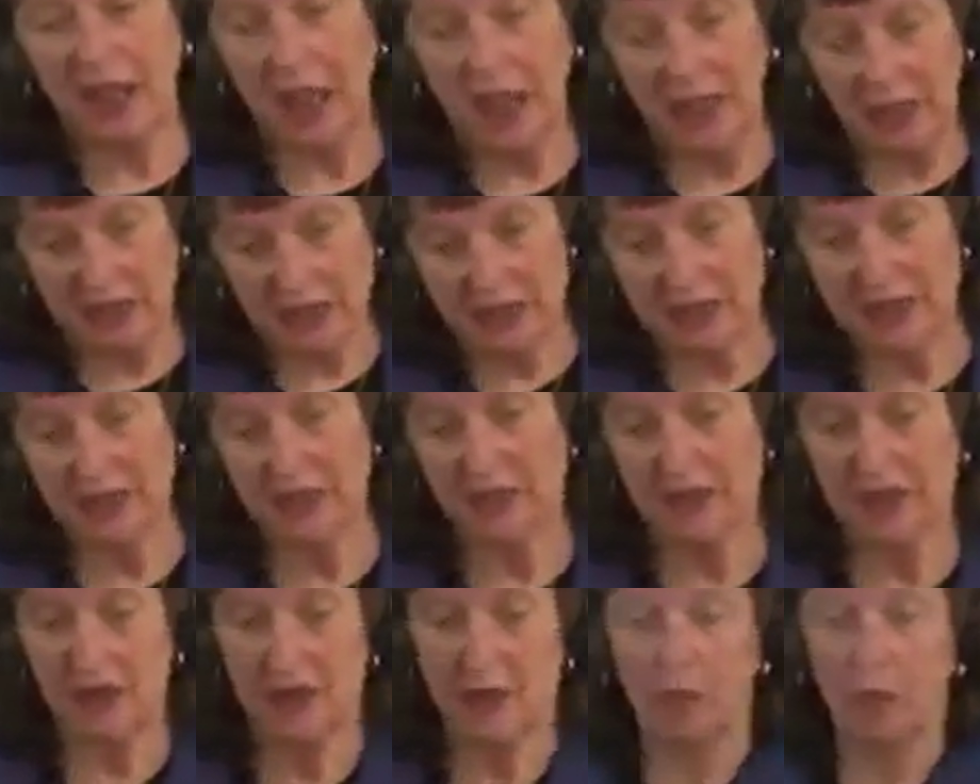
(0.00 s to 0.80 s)
has
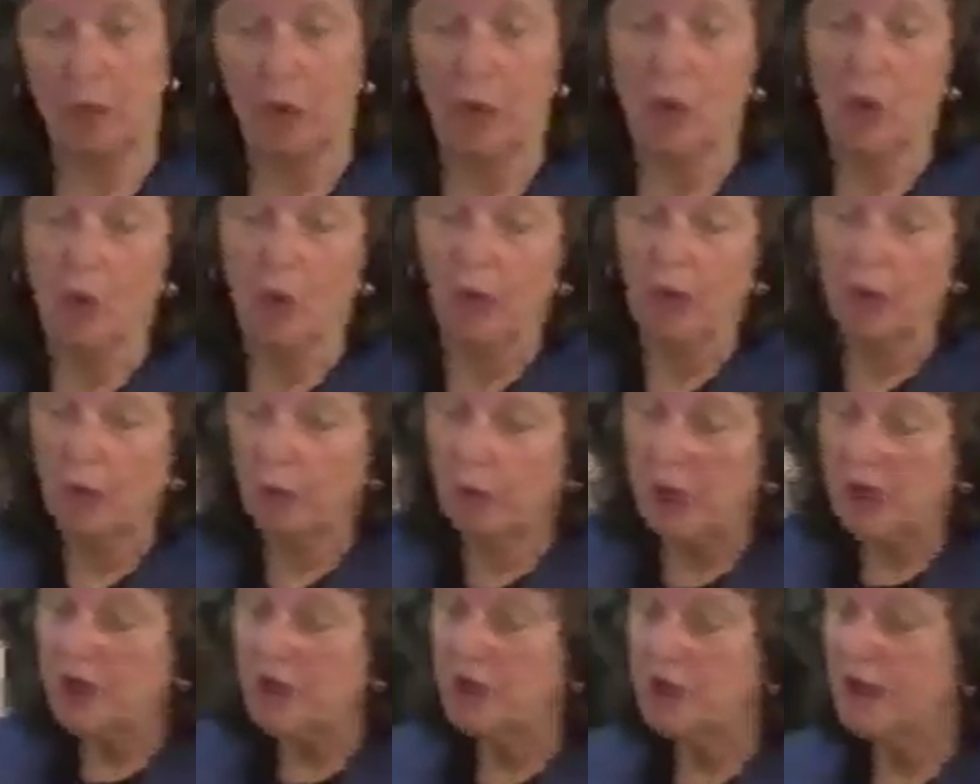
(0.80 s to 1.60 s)
a book called The
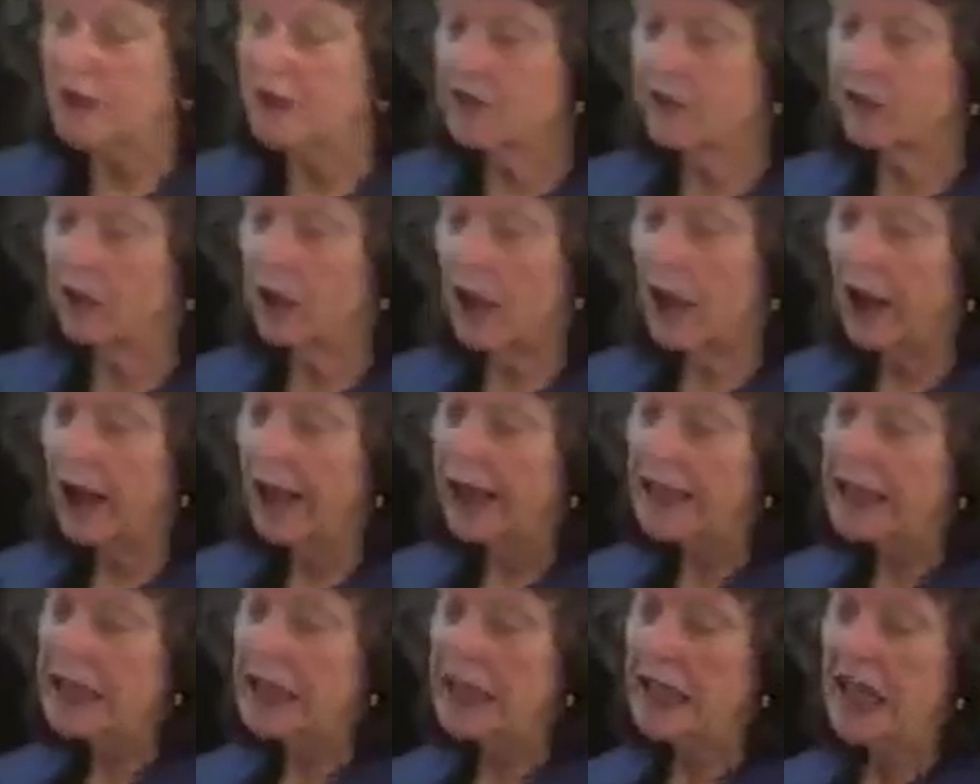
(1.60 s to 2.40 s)
Witch's
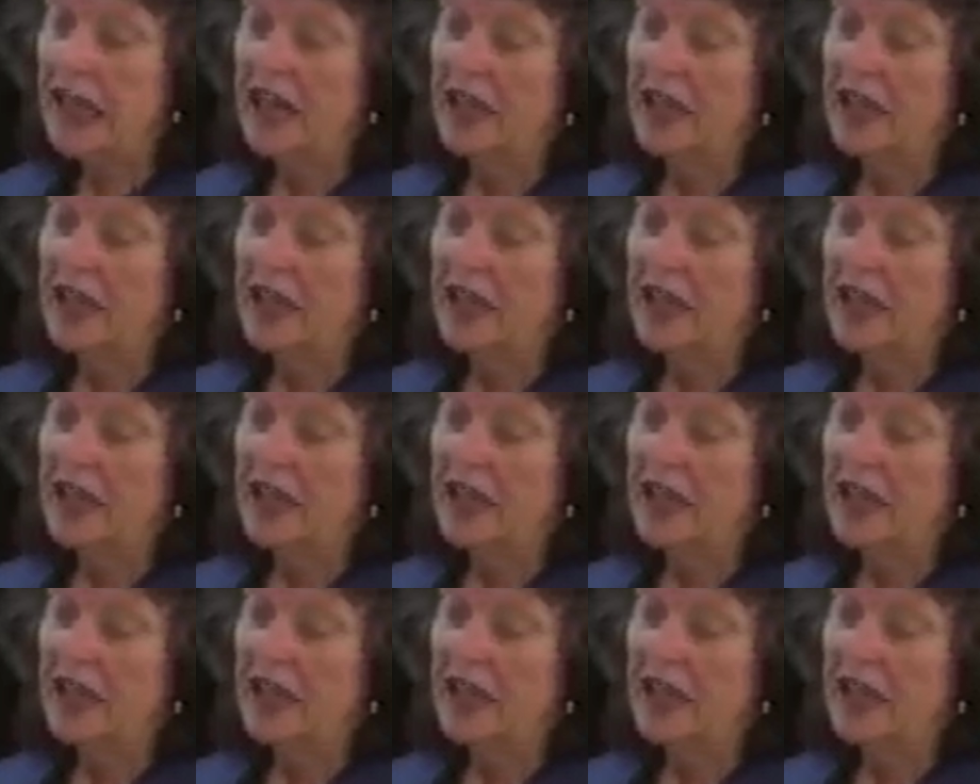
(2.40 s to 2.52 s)
Flight,